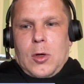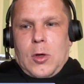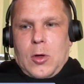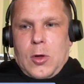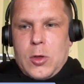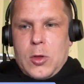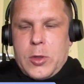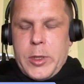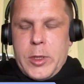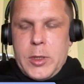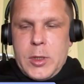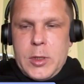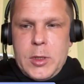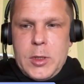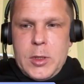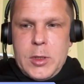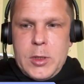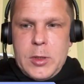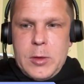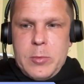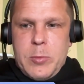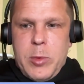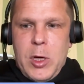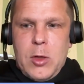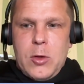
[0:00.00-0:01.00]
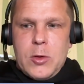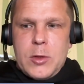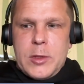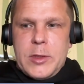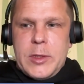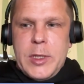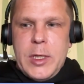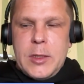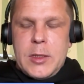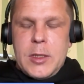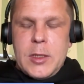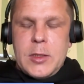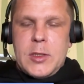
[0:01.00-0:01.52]
Okay, about
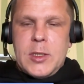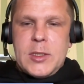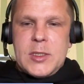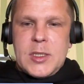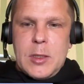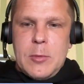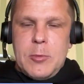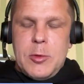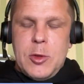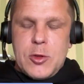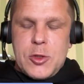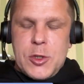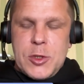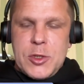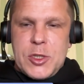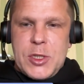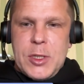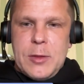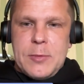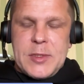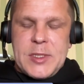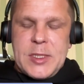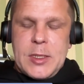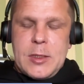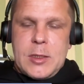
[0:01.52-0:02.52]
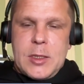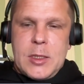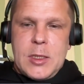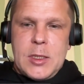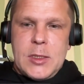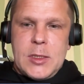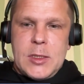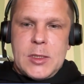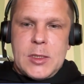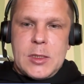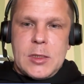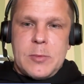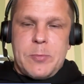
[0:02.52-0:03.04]
data distribution shifts, it
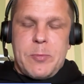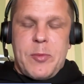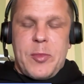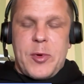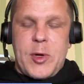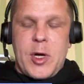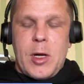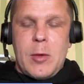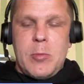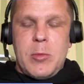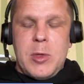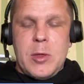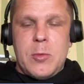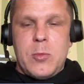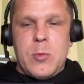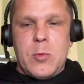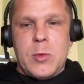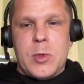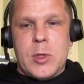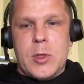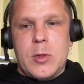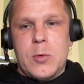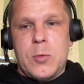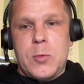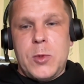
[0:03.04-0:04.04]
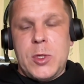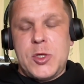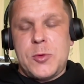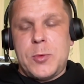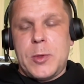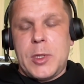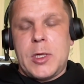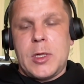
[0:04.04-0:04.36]
is a problem which we